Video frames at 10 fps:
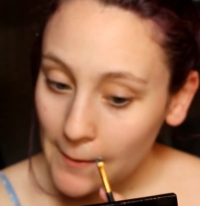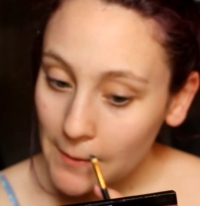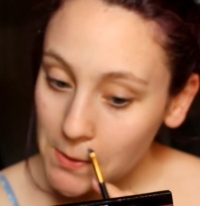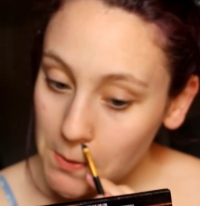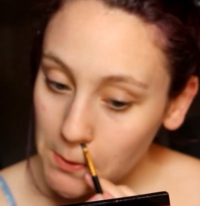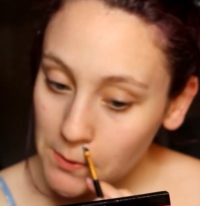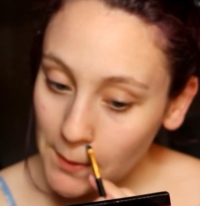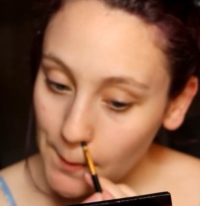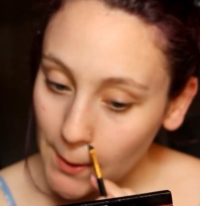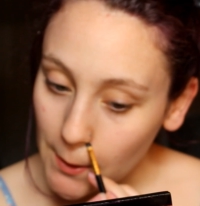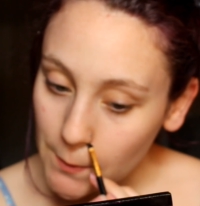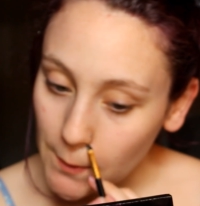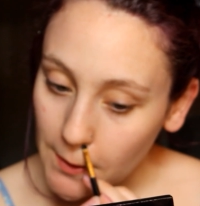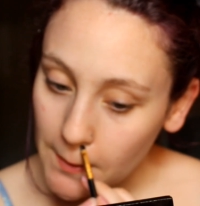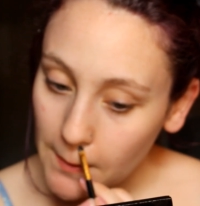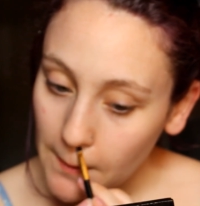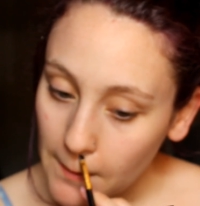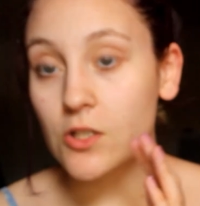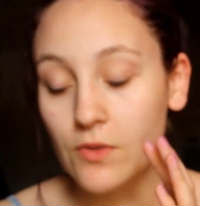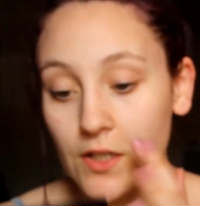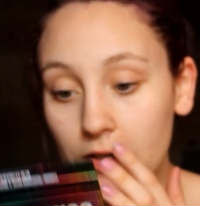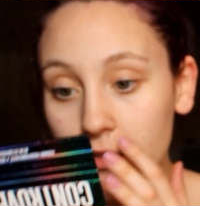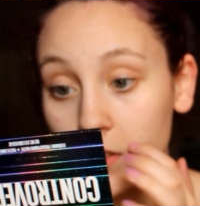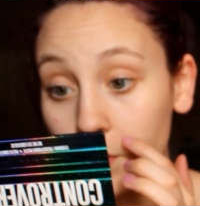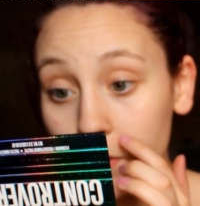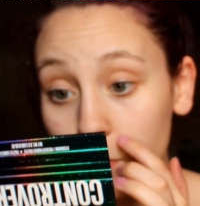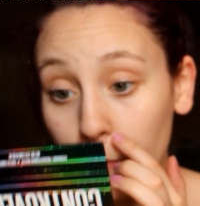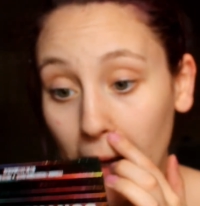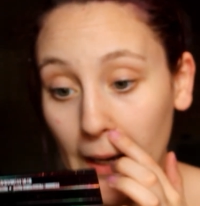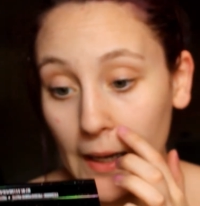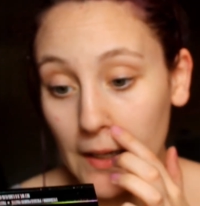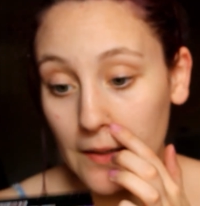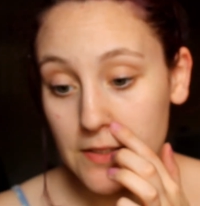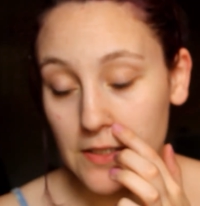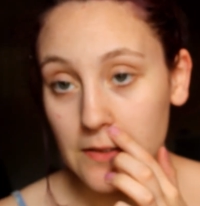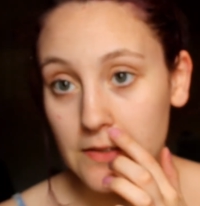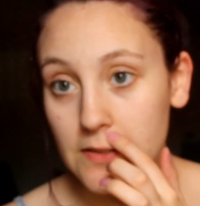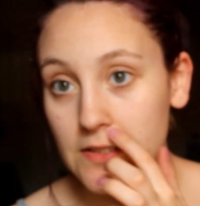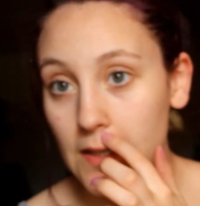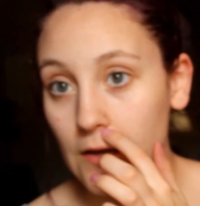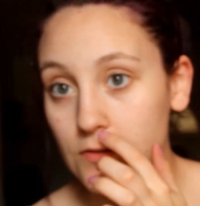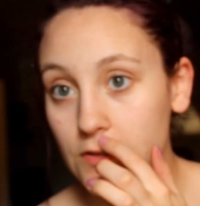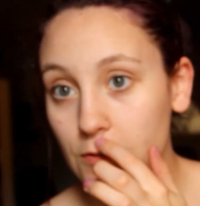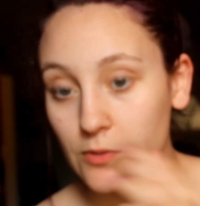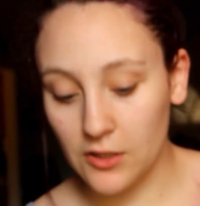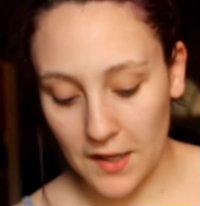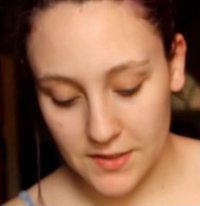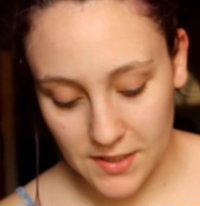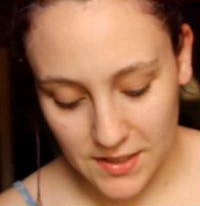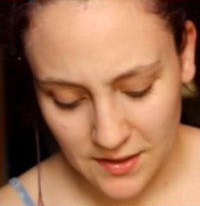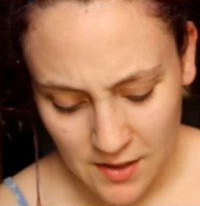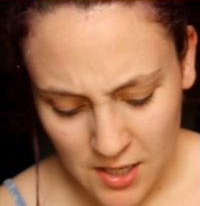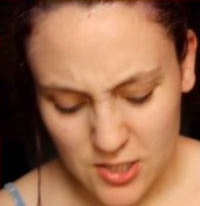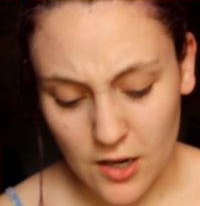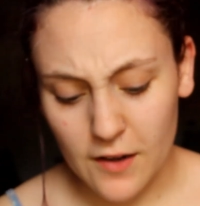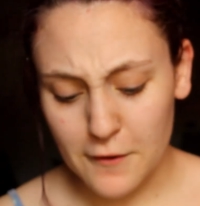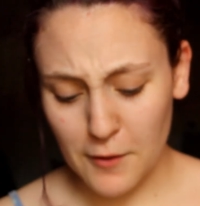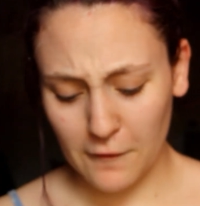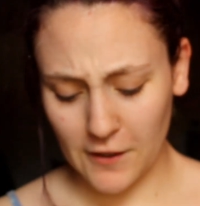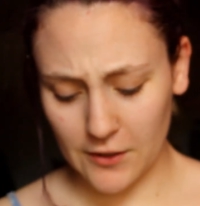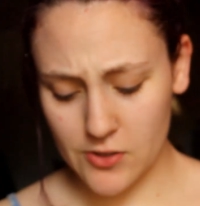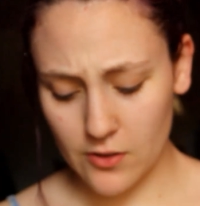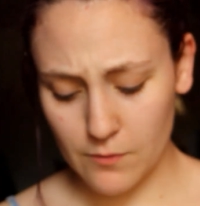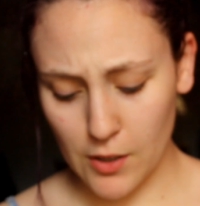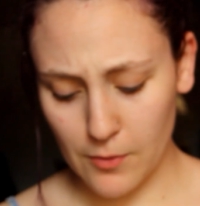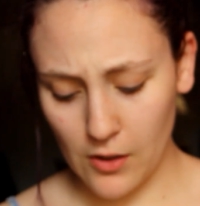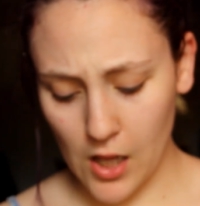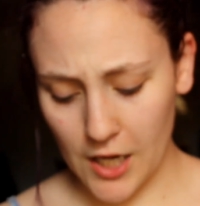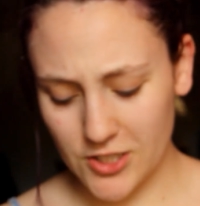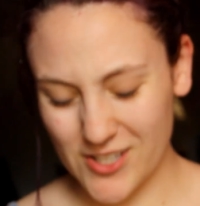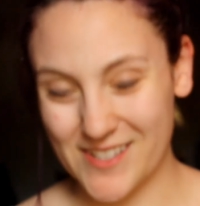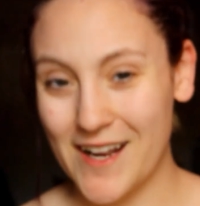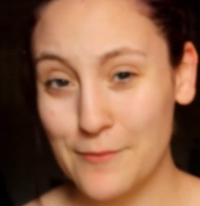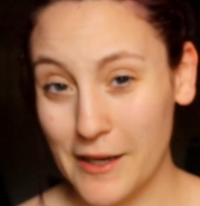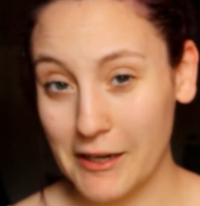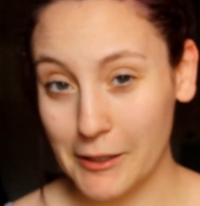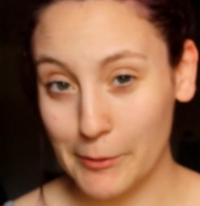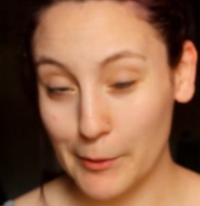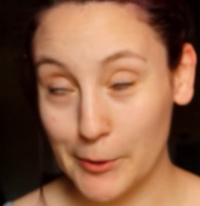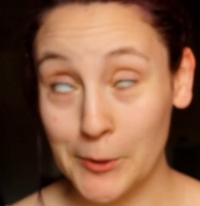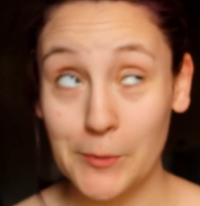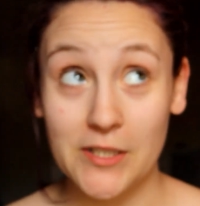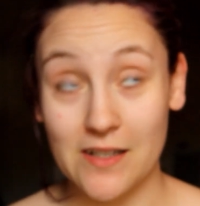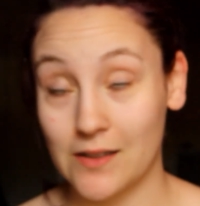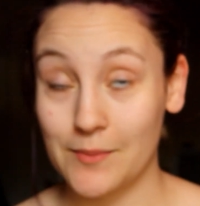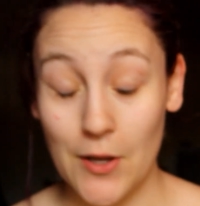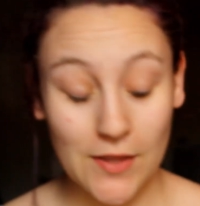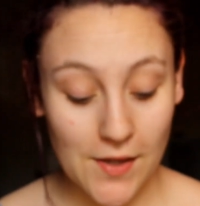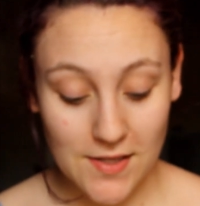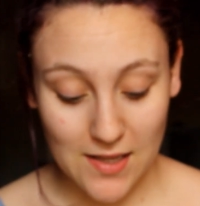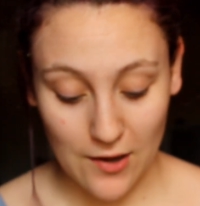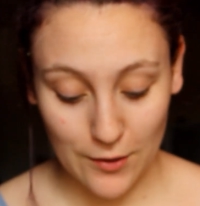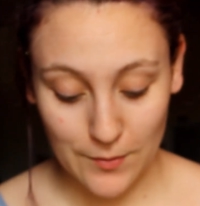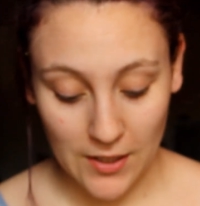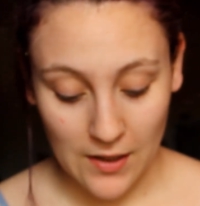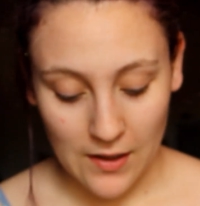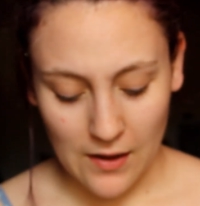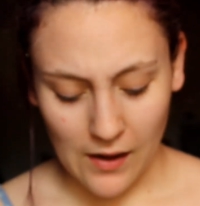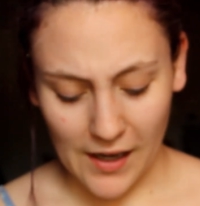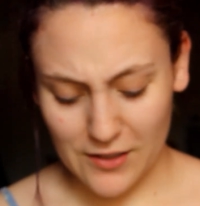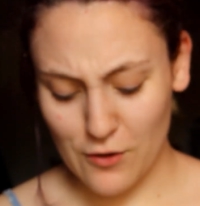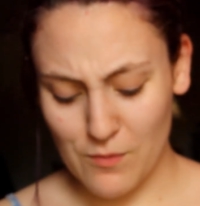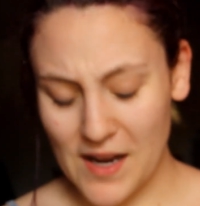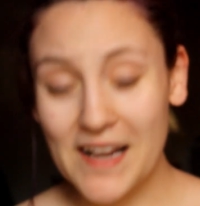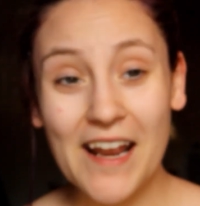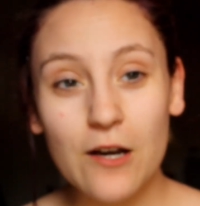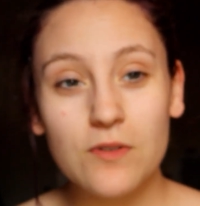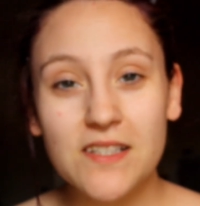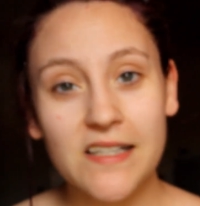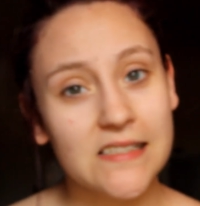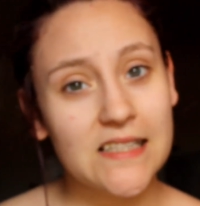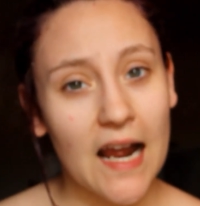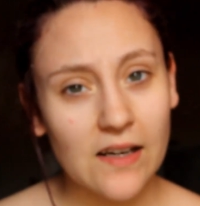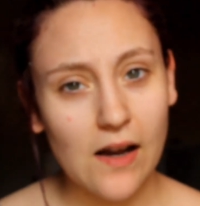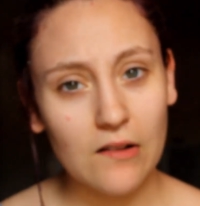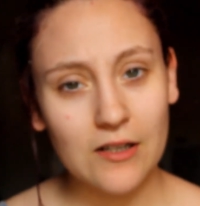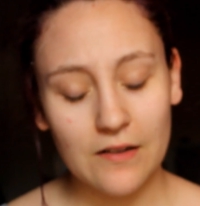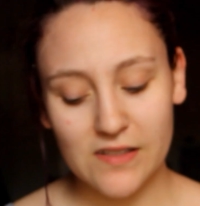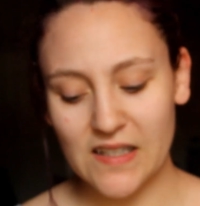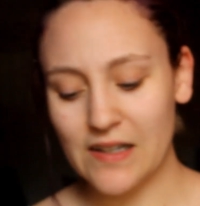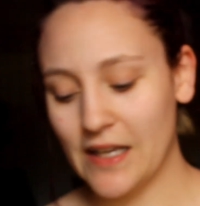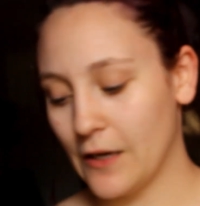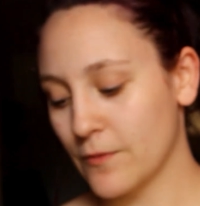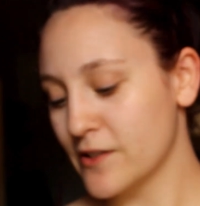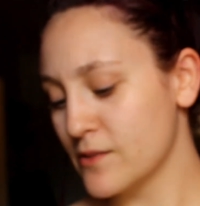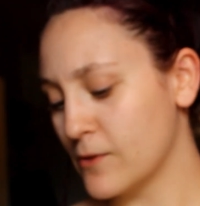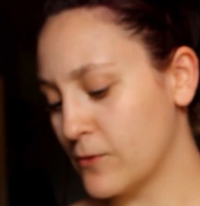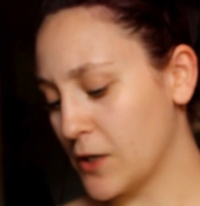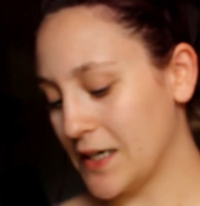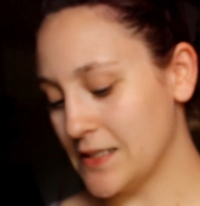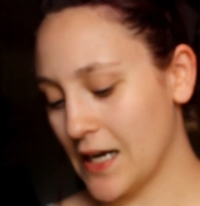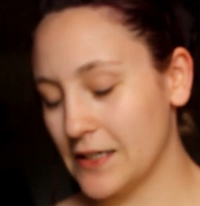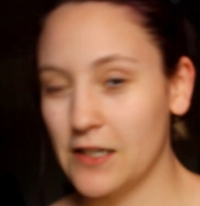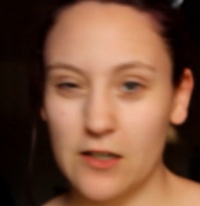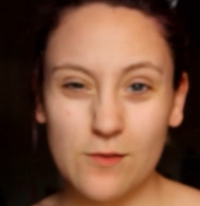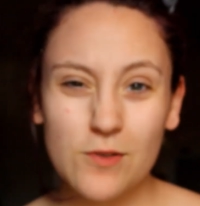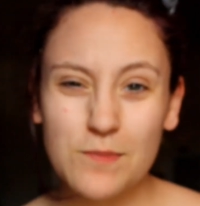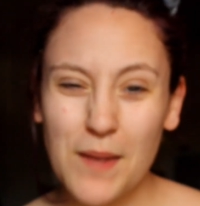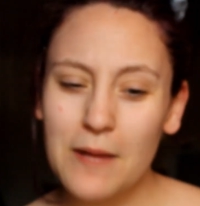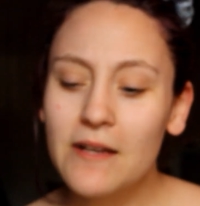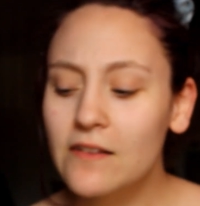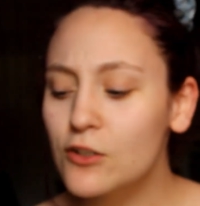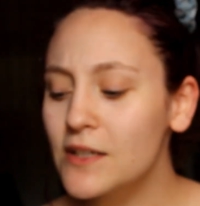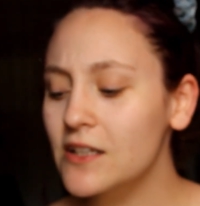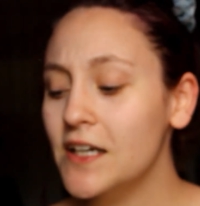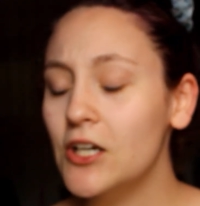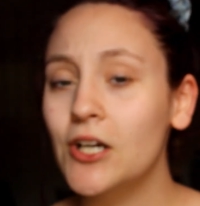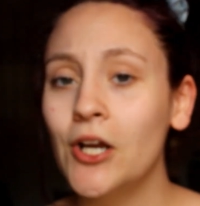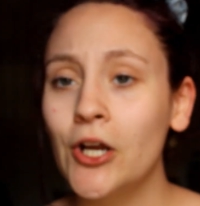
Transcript: This one's my biggest one. So we are just going to pat this down to blend it. Sorry if my fingers look purple. I just dyed my hair purple. We talked about this. I know my hair was the exact color of Sarah Cameron's before I dyed it. Hers was maybe a little bit lighter.